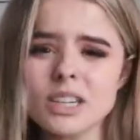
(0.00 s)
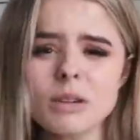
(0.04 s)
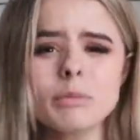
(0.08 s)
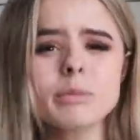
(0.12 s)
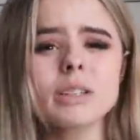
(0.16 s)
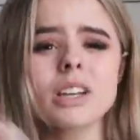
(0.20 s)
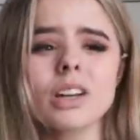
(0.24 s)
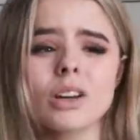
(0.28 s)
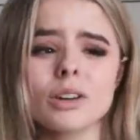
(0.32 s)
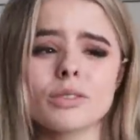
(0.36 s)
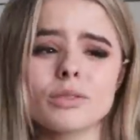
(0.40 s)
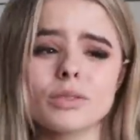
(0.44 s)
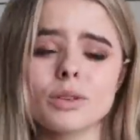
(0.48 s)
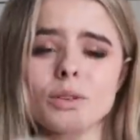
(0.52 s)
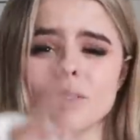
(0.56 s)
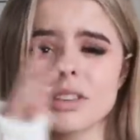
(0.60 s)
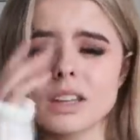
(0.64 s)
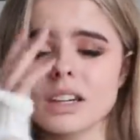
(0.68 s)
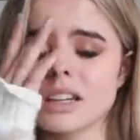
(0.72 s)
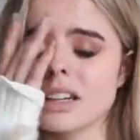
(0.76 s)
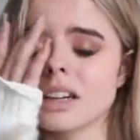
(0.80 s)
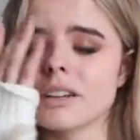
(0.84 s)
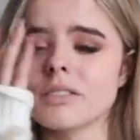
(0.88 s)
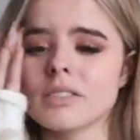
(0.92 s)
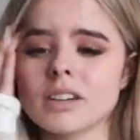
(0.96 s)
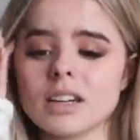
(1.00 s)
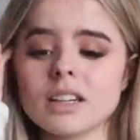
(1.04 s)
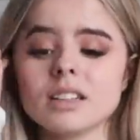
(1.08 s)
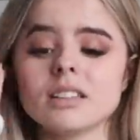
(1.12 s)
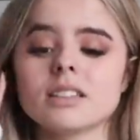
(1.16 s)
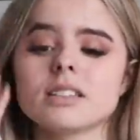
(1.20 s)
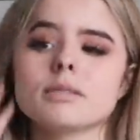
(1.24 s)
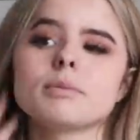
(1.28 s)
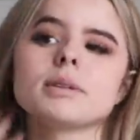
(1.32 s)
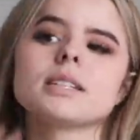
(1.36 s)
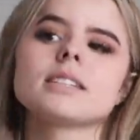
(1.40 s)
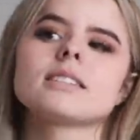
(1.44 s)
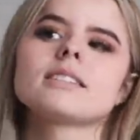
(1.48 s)
down below if you think Love
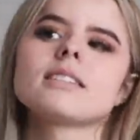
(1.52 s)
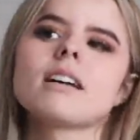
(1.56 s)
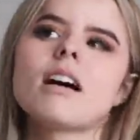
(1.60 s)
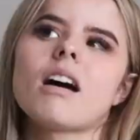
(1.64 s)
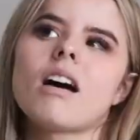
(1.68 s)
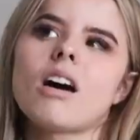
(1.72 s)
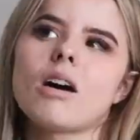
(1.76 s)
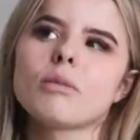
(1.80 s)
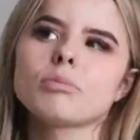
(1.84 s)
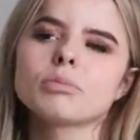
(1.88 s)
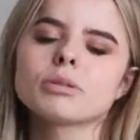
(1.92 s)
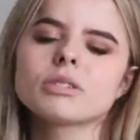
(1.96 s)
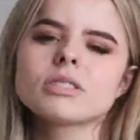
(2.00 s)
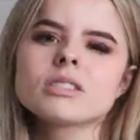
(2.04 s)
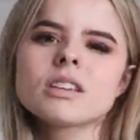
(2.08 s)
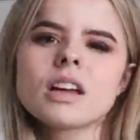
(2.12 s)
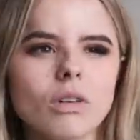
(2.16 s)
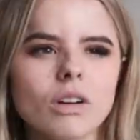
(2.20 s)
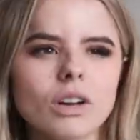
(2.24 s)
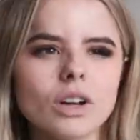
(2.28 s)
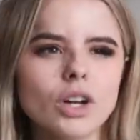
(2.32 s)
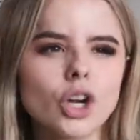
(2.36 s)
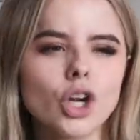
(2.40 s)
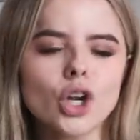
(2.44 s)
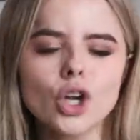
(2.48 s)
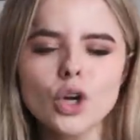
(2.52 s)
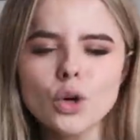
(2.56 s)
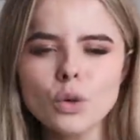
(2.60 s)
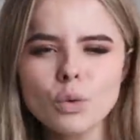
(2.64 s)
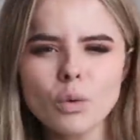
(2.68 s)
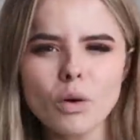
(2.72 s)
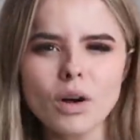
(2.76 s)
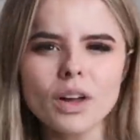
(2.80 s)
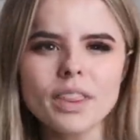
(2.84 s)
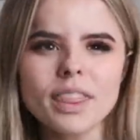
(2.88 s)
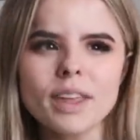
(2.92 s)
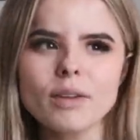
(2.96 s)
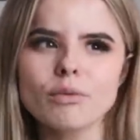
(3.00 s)
Island's a bit set up because
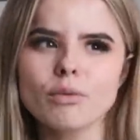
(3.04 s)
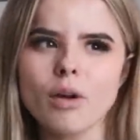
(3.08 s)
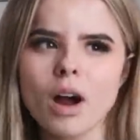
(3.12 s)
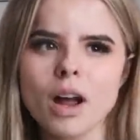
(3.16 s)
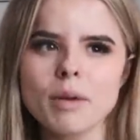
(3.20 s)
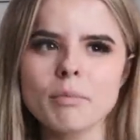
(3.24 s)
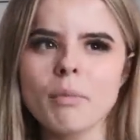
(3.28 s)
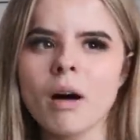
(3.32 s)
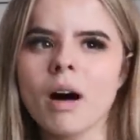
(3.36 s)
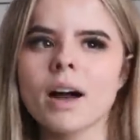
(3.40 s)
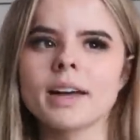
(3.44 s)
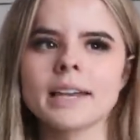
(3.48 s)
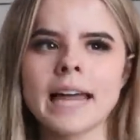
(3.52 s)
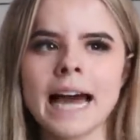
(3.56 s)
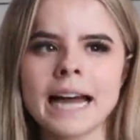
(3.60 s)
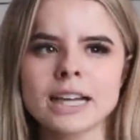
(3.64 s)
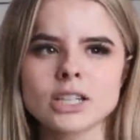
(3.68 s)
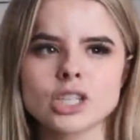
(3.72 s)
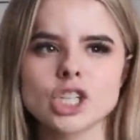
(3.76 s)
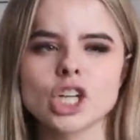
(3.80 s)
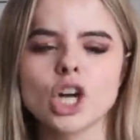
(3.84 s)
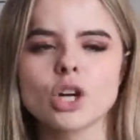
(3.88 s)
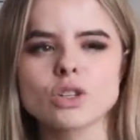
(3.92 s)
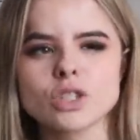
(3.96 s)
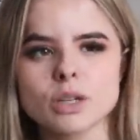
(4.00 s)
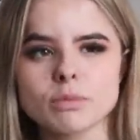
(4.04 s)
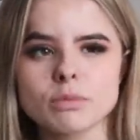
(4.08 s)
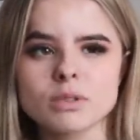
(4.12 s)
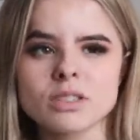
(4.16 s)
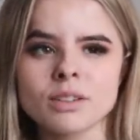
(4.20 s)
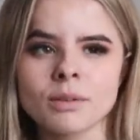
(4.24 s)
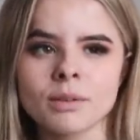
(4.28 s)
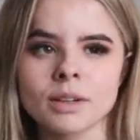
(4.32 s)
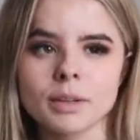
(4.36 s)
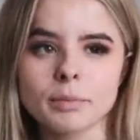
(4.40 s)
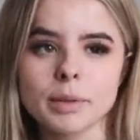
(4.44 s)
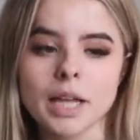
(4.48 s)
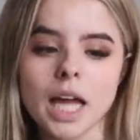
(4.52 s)
who in their right mind actually goes up to
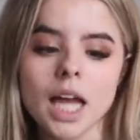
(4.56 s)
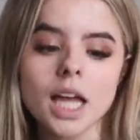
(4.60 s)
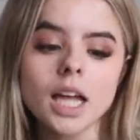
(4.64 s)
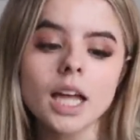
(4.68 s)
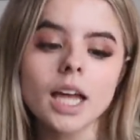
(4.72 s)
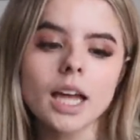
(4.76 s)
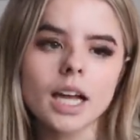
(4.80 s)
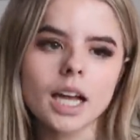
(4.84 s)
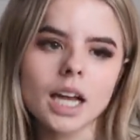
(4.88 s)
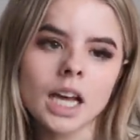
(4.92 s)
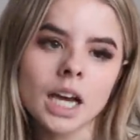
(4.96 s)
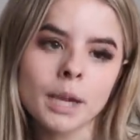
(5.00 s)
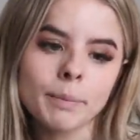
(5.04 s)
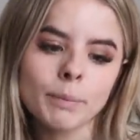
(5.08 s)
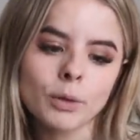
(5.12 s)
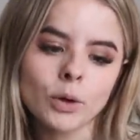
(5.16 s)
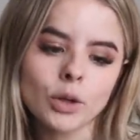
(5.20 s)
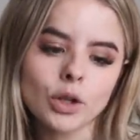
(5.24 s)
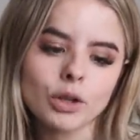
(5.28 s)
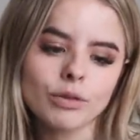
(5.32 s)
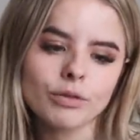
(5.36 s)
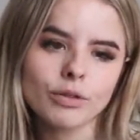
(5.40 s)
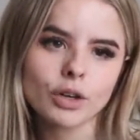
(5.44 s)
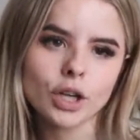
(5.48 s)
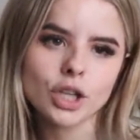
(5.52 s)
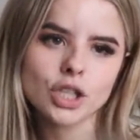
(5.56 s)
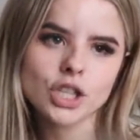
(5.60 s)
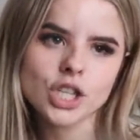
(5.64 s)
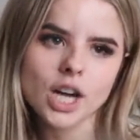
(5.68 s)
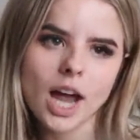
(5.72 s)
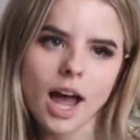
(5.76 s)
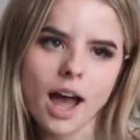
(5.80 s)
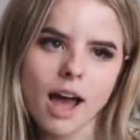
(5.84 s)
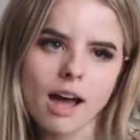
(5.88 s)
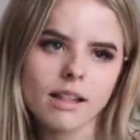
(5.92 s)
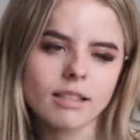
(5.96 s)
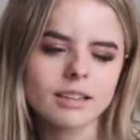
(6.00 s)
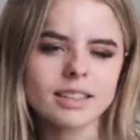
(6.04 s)
someone and be like, can I pull you for a
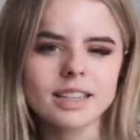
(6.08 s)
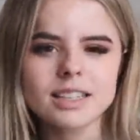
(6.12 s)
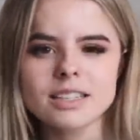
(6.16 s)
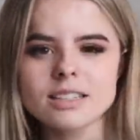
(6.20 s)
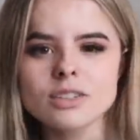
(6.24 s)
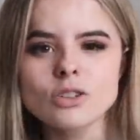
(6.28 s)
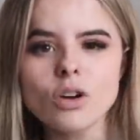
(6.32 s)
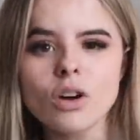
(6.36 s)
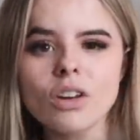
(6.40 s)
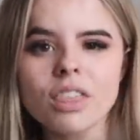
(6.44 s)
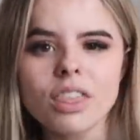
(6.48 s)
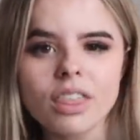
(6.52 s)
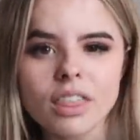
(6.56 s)
chat? Like, that's not a